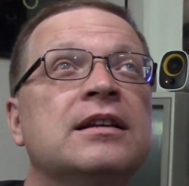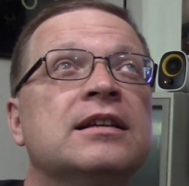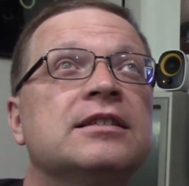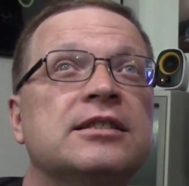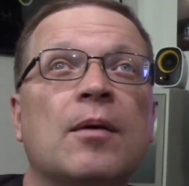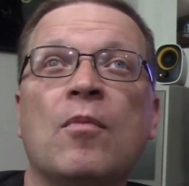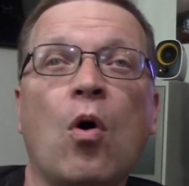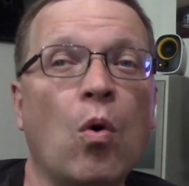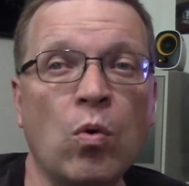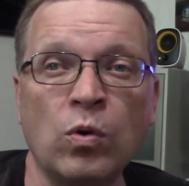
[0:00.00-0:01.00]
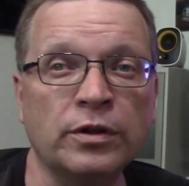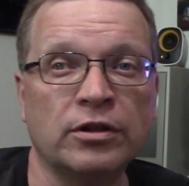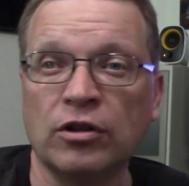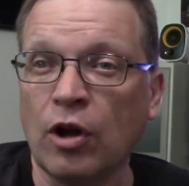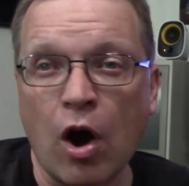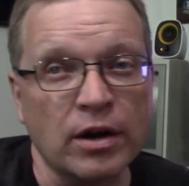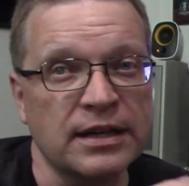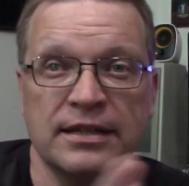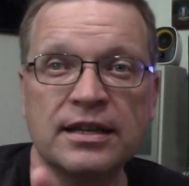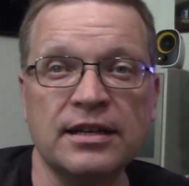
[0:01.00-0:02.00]
some old, long
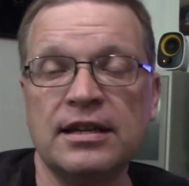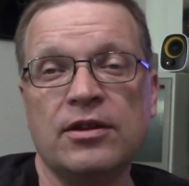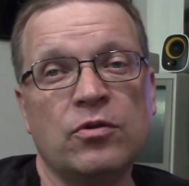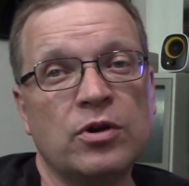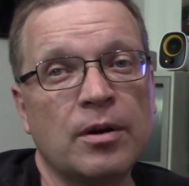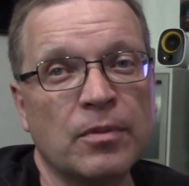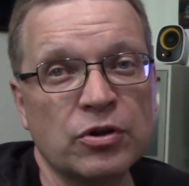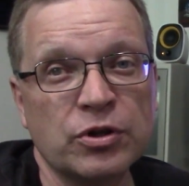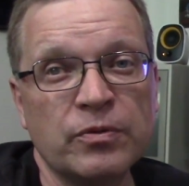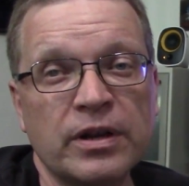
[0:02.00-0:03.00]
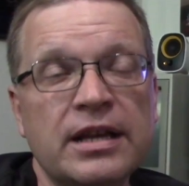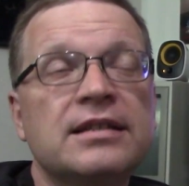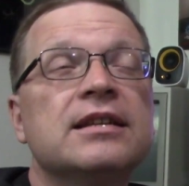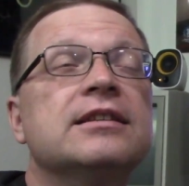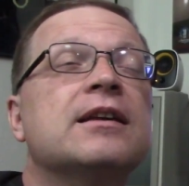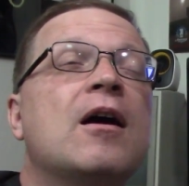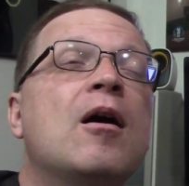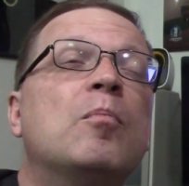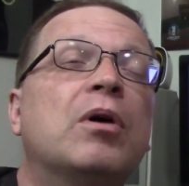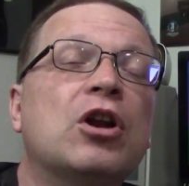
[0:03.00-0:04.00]
discontinued commercial releases,
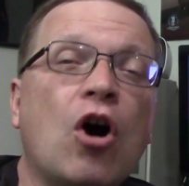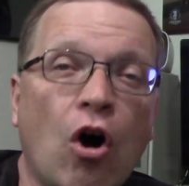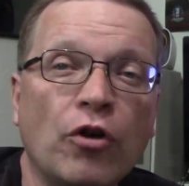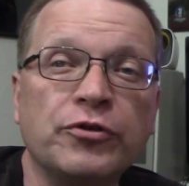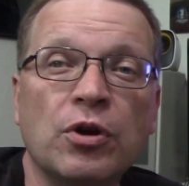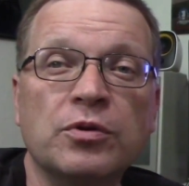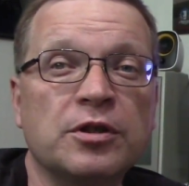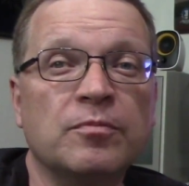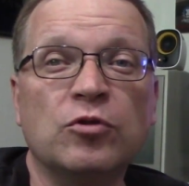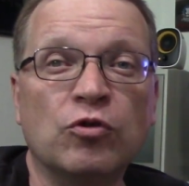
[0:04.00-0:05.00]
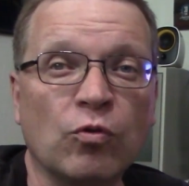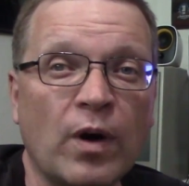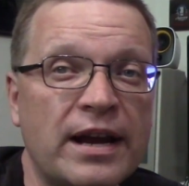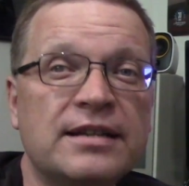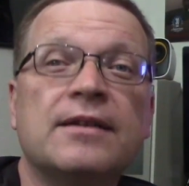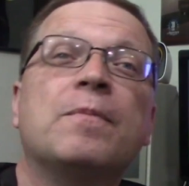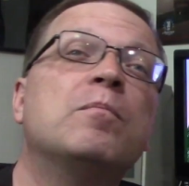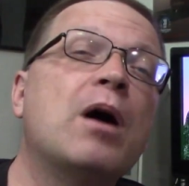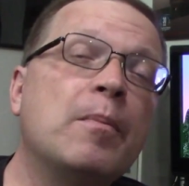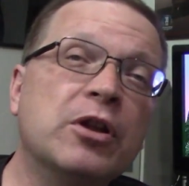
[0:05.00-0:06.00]
but also some great
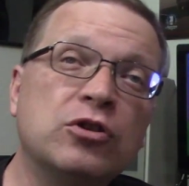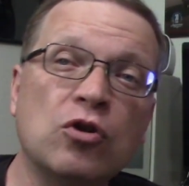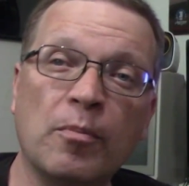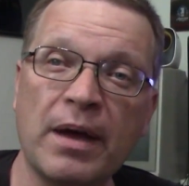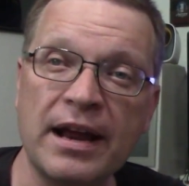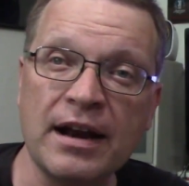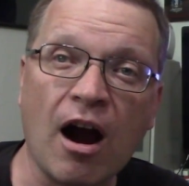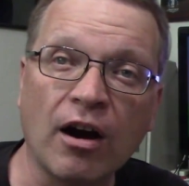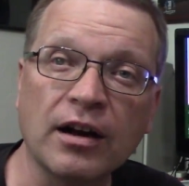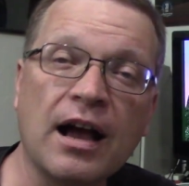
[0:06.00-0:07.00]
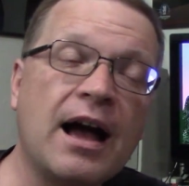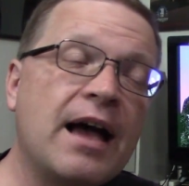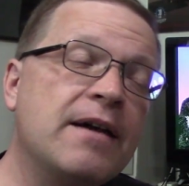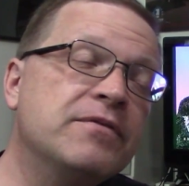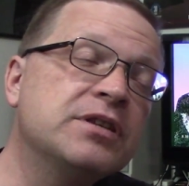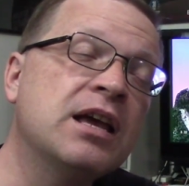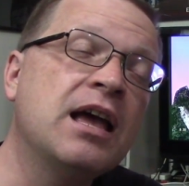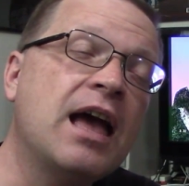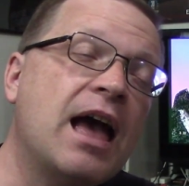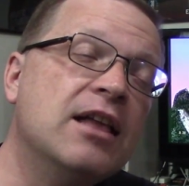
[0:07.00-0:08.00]
public domain archives
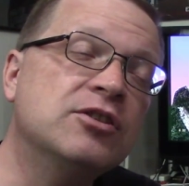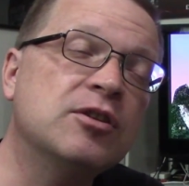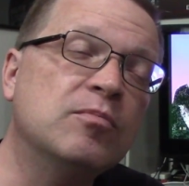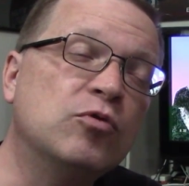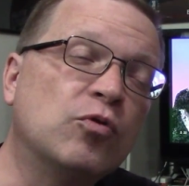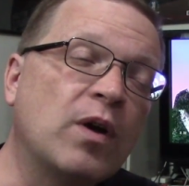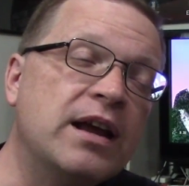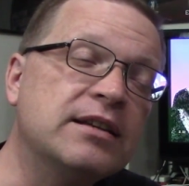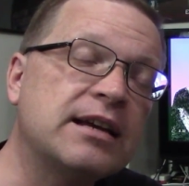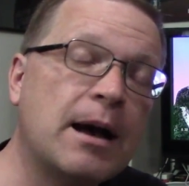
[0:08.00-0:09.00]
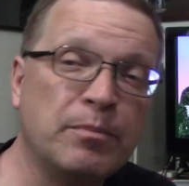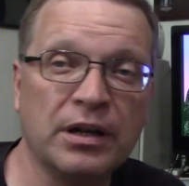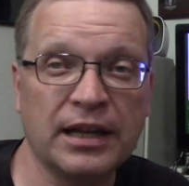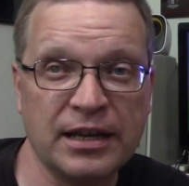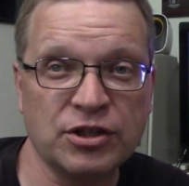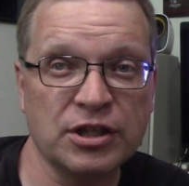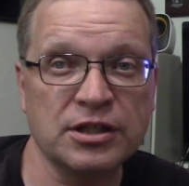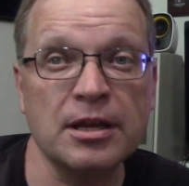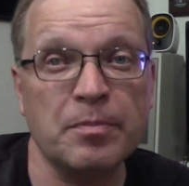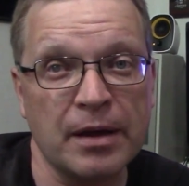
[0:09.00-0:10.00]
and some great
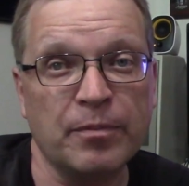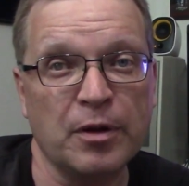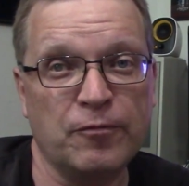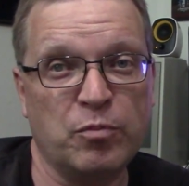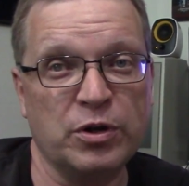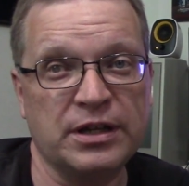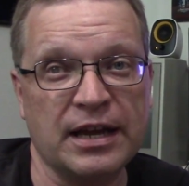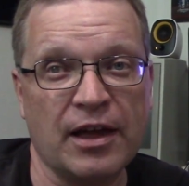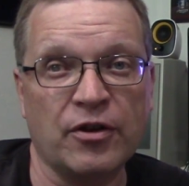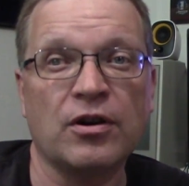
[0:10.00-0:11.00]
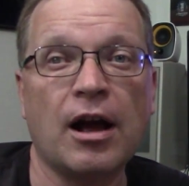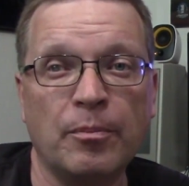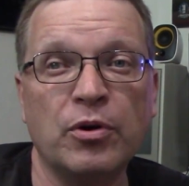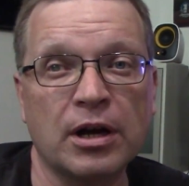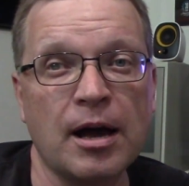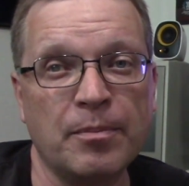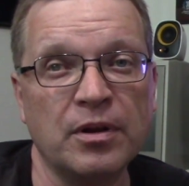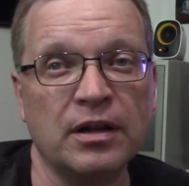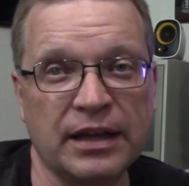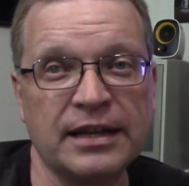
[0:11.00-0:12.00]
compilations that people have put together. I'll put a
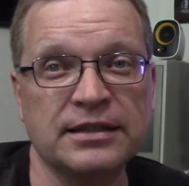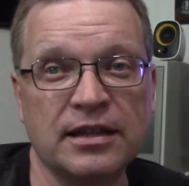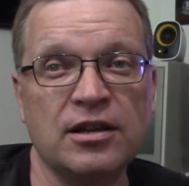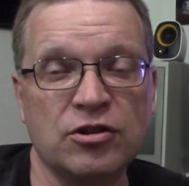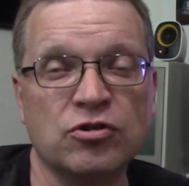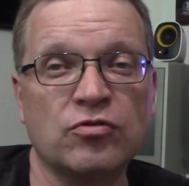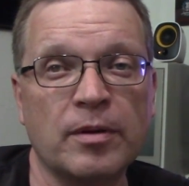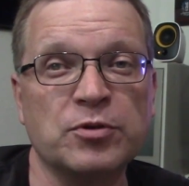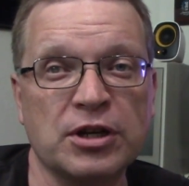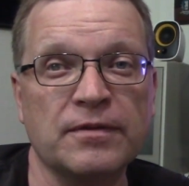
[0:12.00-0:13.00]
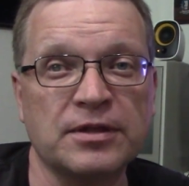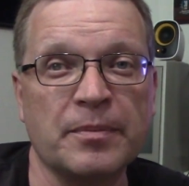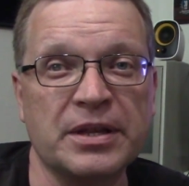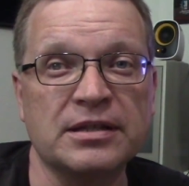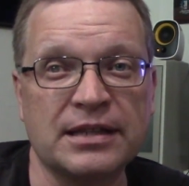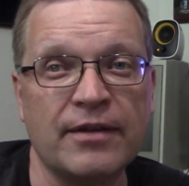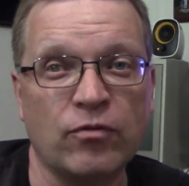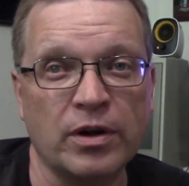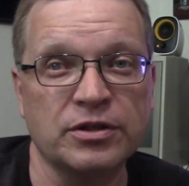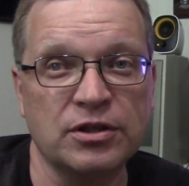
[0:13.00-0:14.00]
couple of links in the description of some of the safe
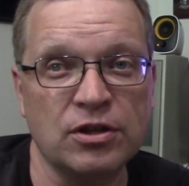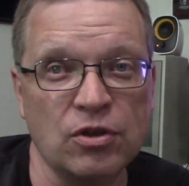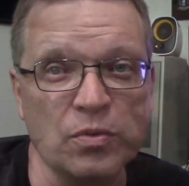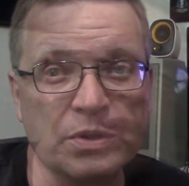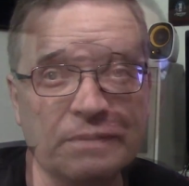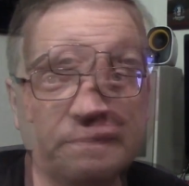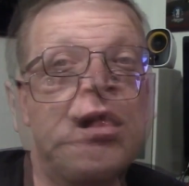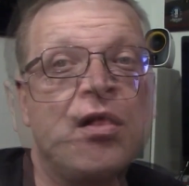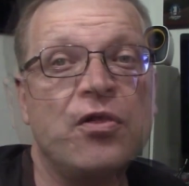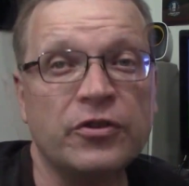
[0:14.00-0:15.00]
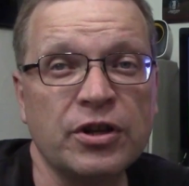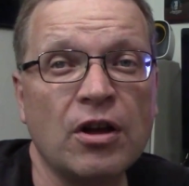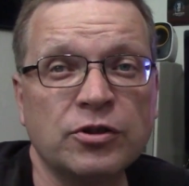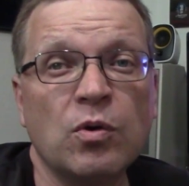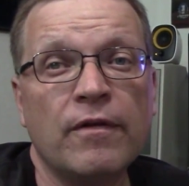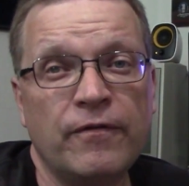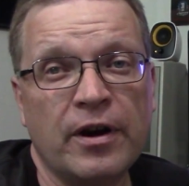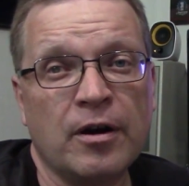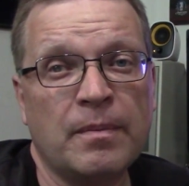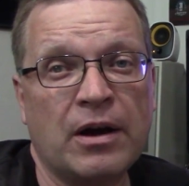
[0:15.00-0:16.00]
ones to use. There's also a
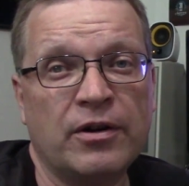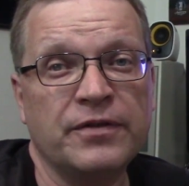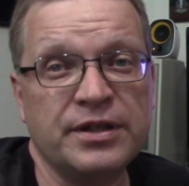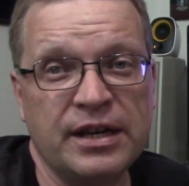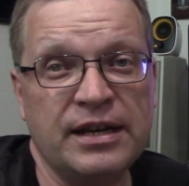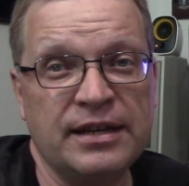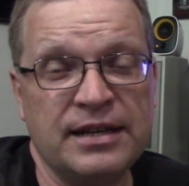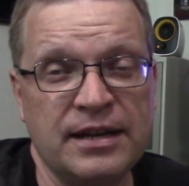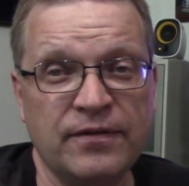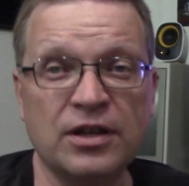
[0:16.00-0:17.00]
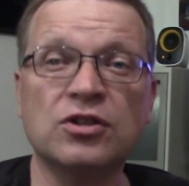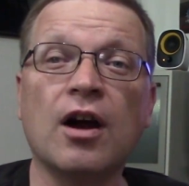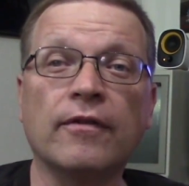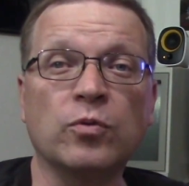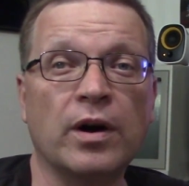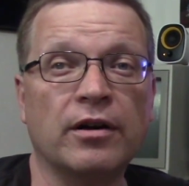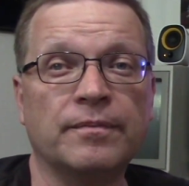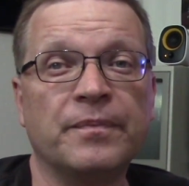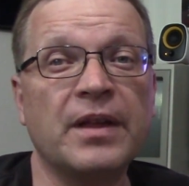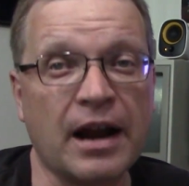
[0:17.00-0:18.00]
fair amount of CDTV software
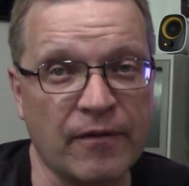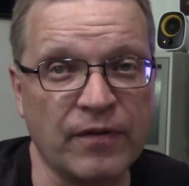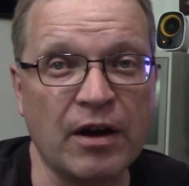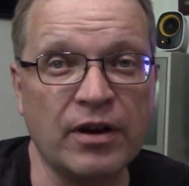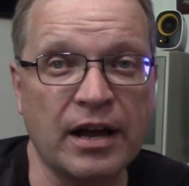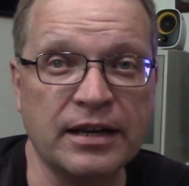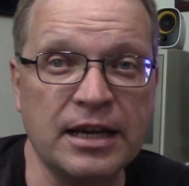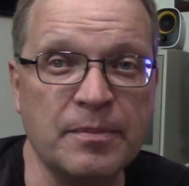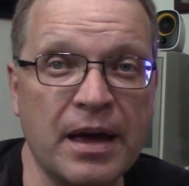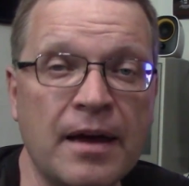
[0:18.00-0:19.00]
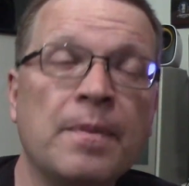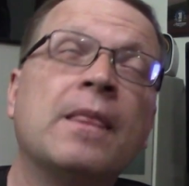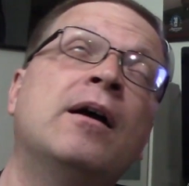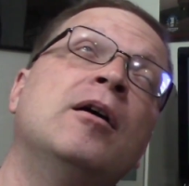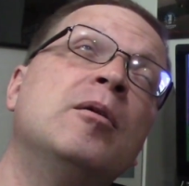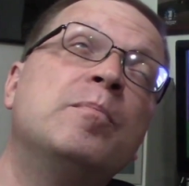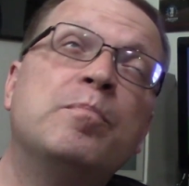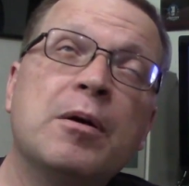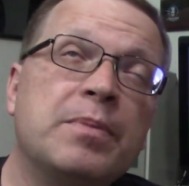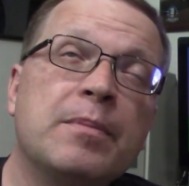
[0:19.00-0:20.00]
that I found on eBay,
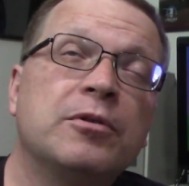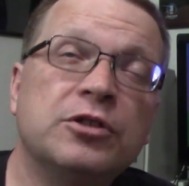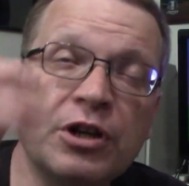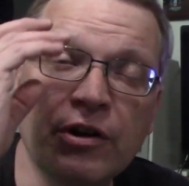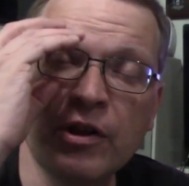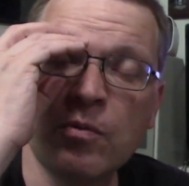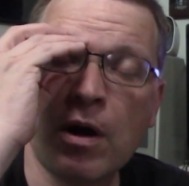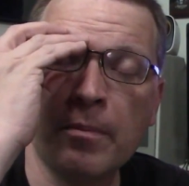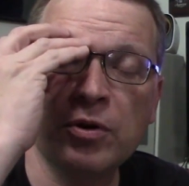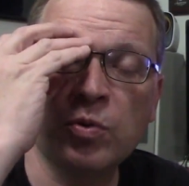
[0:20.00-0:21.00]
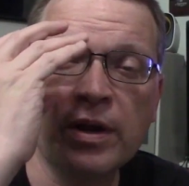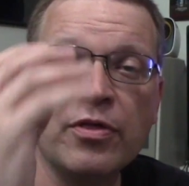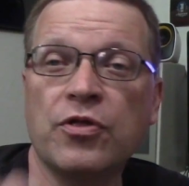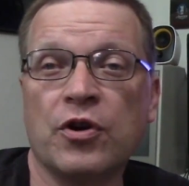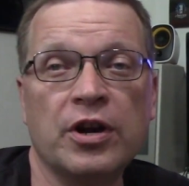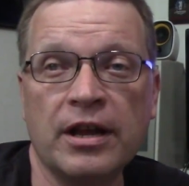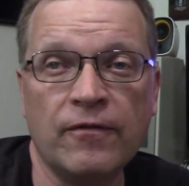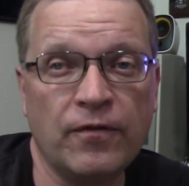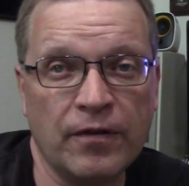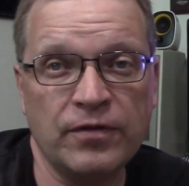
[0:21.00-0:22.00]
but people generally want between $30 and
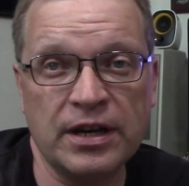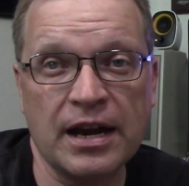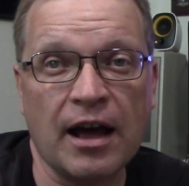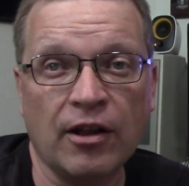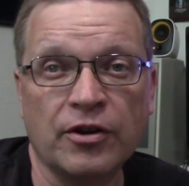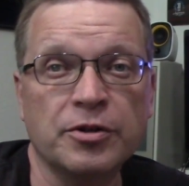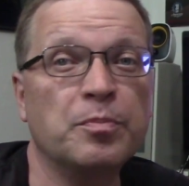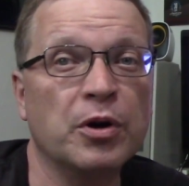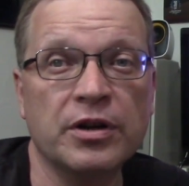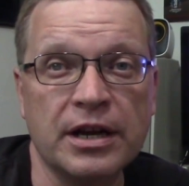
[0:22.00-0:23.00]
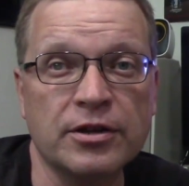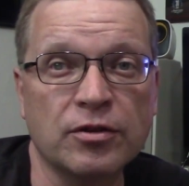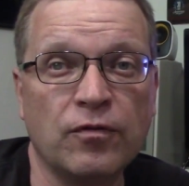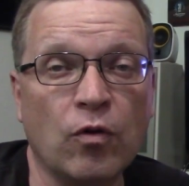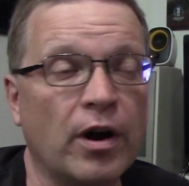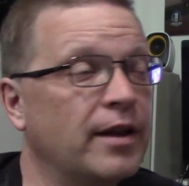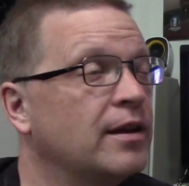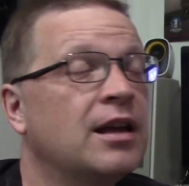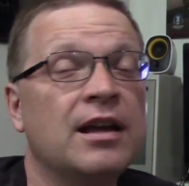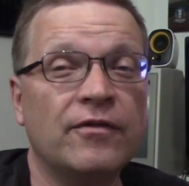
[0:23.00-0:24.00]
$50 per disc for it.
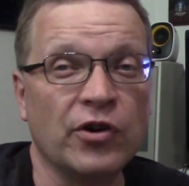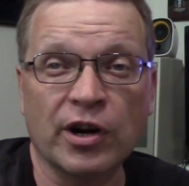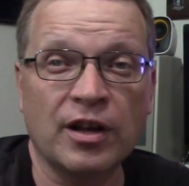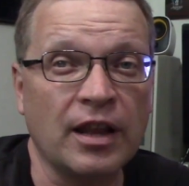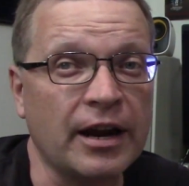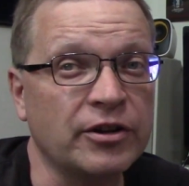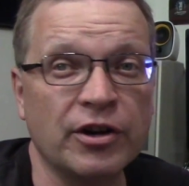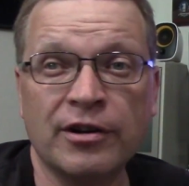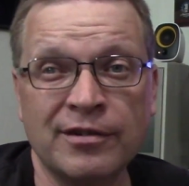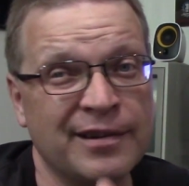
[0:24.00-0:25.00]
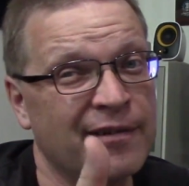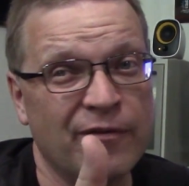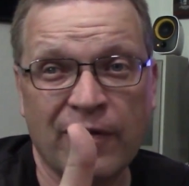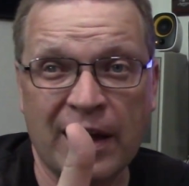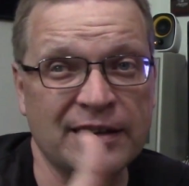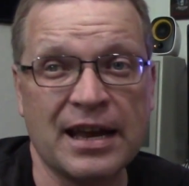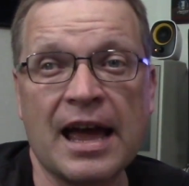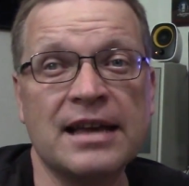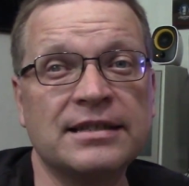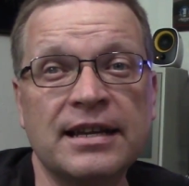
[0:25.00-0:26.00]
If you're a collector,
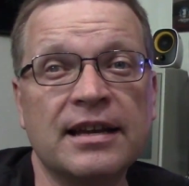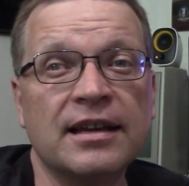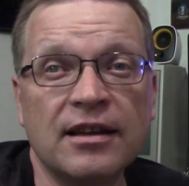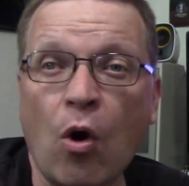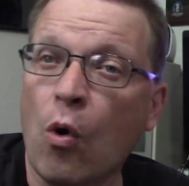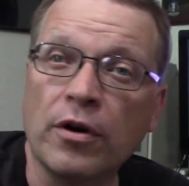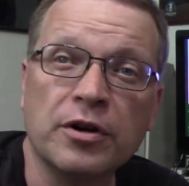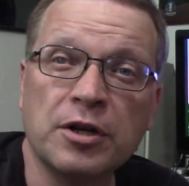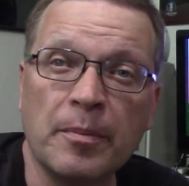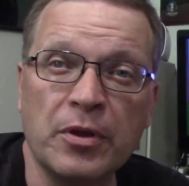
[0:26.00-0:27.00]
fantastic, order some